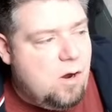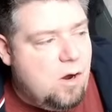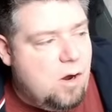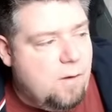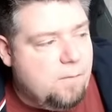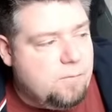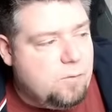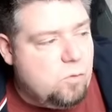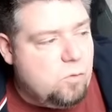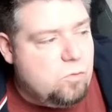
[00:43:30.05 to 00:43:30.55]

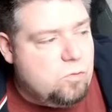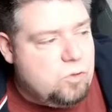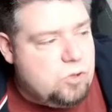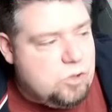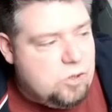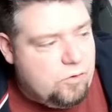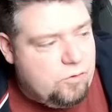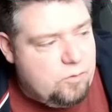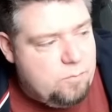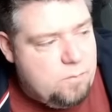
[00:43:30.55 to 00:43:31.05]
After all
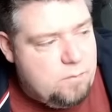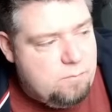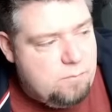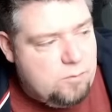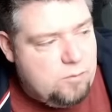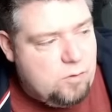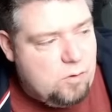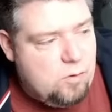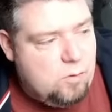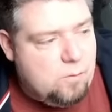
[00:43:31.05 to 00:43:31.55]
shots have been
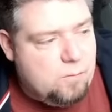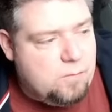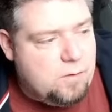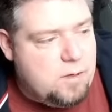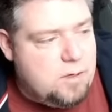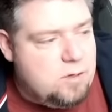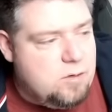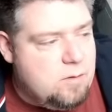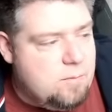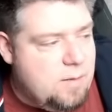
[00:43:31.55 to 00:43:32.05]
resolved,
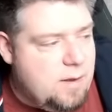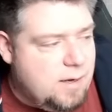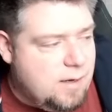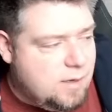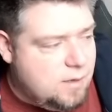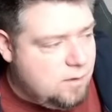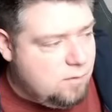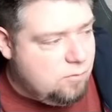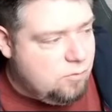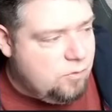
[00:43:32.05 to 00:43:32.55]
a unit
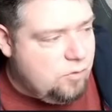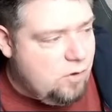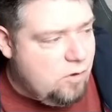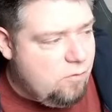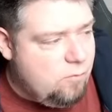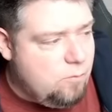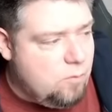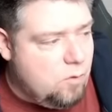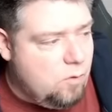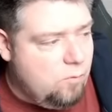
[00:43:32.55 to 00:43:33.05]
making a
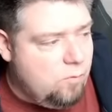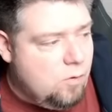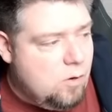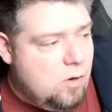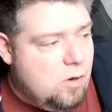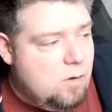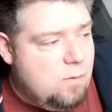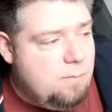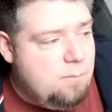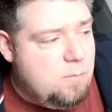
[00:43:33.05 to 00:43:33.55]
reserve move
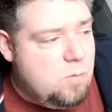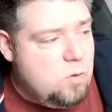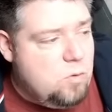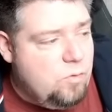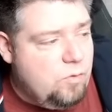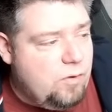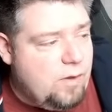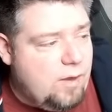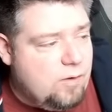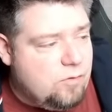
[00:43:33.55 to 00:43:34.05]

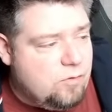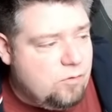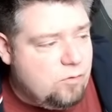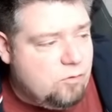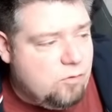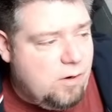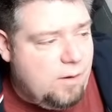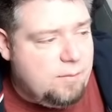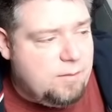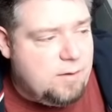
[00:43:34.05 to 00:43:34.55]
moves as
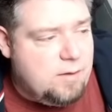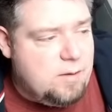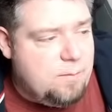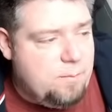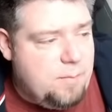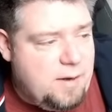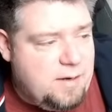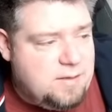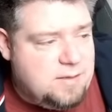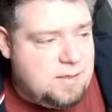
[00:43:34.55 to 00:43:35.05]
described in the
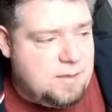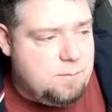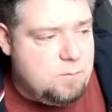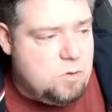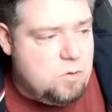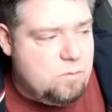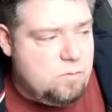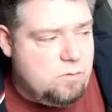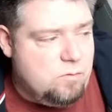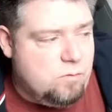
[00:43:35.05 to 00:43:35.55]
basic
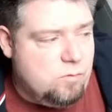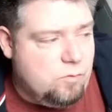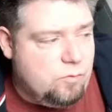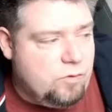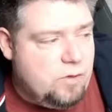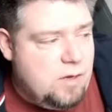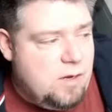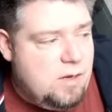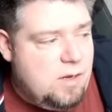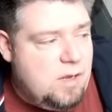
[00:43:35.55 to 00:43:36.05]
movement
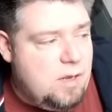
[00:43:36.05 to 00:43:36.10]
rules.